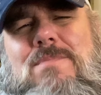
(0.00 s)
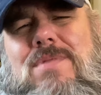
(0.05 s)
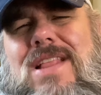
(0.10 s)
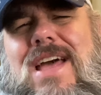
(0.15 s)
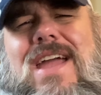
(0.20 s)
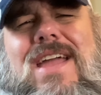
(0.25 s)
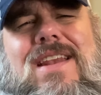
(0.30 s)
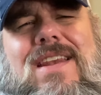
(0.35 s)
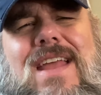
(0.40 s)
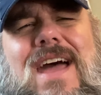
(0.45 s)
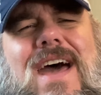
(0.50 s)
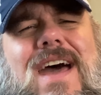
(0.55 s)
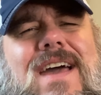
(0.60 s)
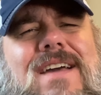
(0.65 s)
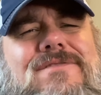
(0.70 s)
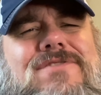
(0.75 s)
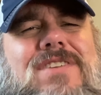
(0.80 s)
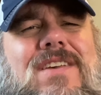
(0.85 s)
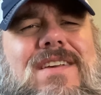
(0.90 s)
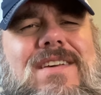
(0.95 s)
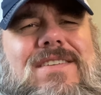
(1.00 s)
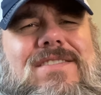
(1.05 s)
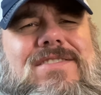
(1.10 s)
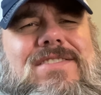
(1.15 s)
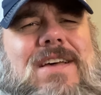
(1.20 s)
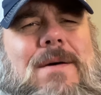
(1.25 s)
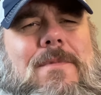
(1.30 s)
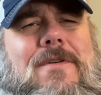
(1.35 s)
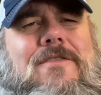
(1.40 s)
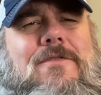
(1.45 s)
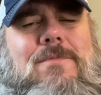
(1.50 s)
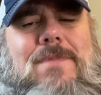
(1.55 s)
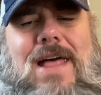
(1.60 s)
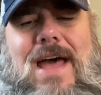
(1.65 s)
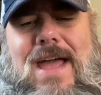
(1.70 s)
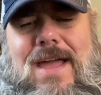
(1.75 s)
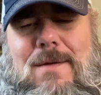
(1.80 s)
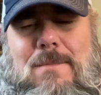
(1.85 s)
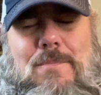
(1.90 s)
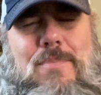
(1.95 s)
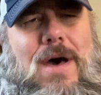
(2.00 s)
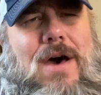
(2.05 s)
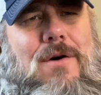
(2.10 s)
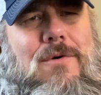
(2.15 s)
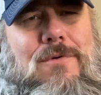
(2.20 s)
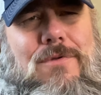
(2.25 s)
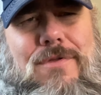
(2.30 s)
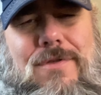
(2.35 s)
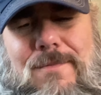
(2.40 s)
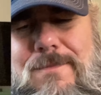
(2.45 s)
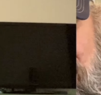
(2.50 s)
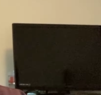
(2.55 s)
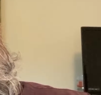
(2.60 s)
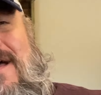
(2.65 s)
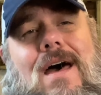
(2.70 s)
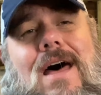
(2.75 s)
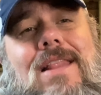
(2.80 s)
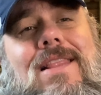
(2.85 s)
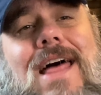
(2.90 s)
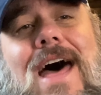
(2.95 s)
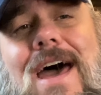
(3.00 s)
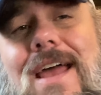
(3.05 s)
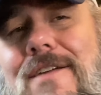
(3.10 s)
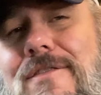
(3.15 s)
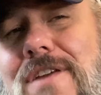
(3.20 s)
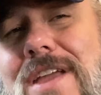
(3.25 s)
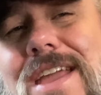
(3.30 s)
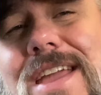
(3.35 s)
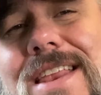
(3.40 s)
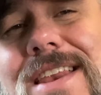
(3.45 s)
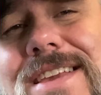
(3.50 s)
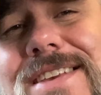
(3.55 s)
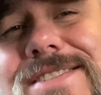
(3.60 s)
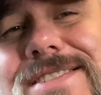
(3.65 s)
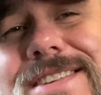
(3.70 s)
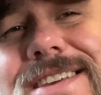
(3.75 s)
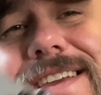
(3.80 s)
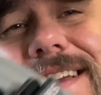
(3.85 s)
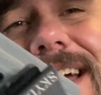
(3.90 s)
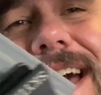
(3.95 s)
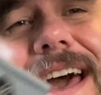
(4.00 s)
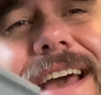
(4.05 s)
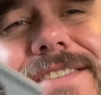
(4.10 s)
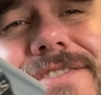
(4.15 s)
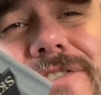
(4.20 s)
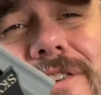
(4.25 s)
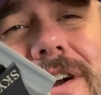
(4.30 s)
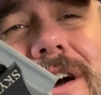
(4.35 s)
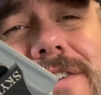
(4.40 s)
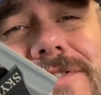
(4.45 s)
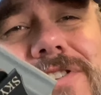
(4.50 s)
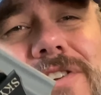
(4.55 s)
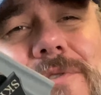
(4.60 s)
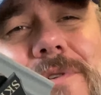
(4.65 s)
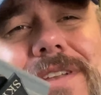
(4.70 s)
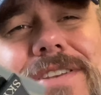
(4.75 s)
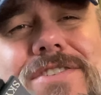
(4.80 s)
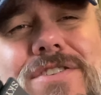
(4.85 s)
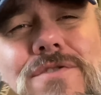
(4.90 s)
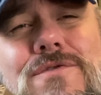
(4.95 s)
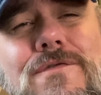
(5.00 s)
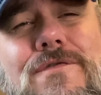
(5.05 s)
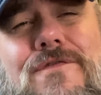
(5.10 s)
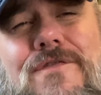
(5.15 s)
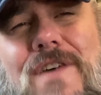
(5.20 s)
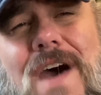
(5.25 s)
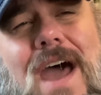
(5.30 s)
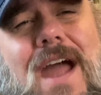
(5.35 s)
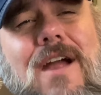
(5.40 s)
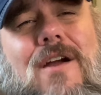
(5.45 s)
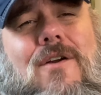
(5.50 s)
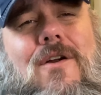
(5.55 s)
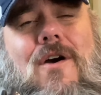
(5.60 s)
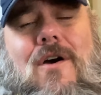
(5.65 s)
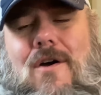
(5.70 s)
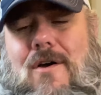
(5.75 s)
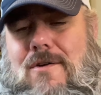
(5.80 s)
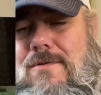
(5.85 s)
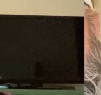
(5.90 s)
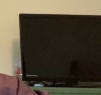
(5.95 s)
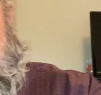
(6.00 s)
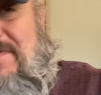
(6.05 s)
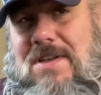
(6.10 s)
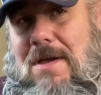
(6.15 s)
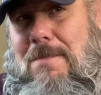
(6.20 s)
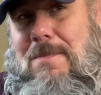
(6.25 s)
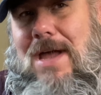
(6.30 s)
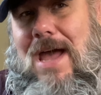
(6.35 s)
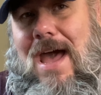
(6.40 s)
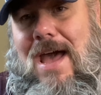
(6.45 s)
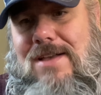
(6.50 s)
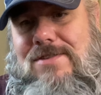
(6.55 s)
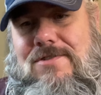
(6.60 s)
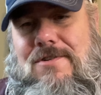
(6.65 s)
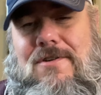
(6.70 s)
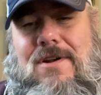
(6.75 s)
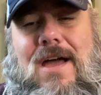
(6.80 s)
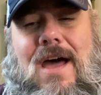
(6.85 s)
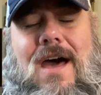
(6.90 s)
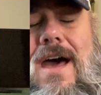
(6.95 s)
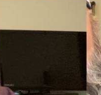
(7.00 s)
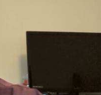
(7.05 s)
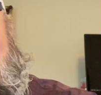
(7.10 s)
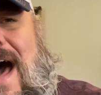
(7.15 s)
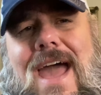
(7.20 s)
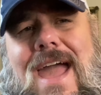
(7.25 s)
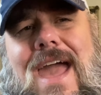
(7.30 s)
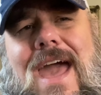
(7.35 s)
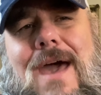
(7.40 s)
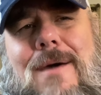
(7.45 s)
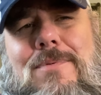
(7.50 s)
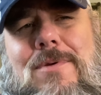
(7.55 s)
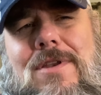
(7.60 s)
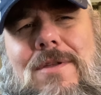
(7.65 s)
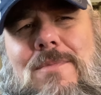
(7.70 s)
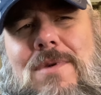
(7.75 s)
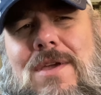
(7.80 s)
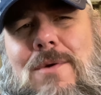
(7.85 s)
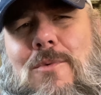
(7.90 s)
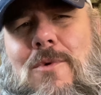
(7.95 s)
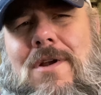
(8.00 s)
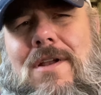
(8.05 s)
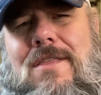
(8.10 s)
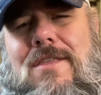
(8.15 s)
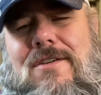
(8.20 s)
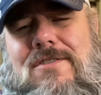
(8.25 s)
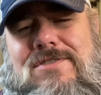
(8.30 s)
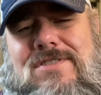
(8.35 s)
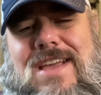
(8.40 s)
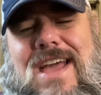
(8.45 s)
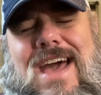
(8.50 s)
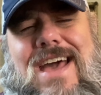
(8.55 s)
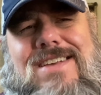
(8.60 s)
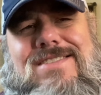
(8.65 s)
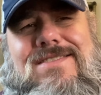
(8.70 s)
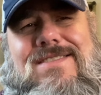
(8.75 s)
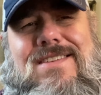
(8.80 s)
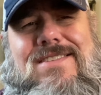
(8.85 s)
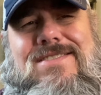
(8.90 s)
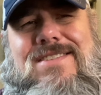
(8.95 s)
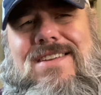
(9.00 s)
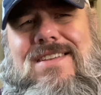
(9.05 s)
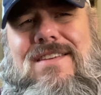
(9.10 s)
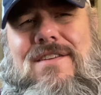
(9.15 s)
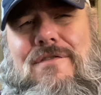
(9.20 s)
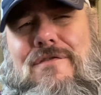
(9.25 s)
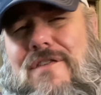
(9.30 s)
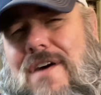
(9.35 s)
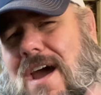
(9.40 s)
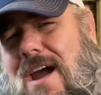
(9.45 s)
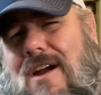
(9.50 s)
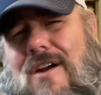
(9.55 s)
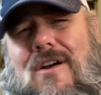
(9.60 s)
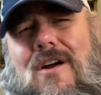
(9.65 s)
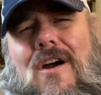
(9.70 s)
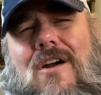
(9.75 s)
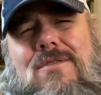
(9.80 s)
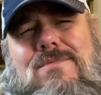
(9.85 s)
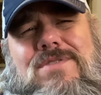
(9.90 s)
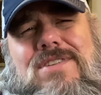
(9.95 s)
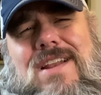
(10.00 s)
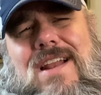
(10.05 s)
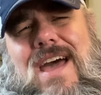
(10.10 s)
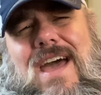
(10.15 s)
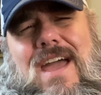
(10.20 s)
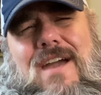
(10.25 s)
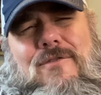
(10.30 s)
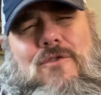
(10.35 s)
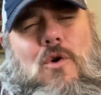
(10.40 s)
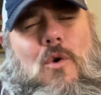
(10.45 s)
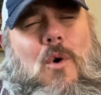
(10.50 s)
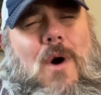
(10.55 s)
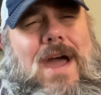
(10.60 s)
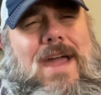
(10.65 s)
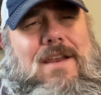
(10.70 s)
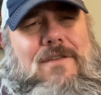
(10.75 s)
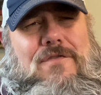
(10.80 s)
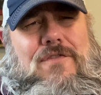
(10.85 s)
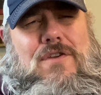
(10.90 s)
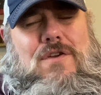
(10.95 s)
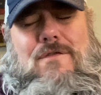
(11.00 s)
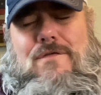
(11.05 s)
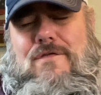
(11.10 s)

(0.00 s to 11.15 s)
blade knives. Some of them like both. A lot of EDC guys are also into firearms. Some guys are not. I happen to be one of those guys that's into firearms, and I have quite a few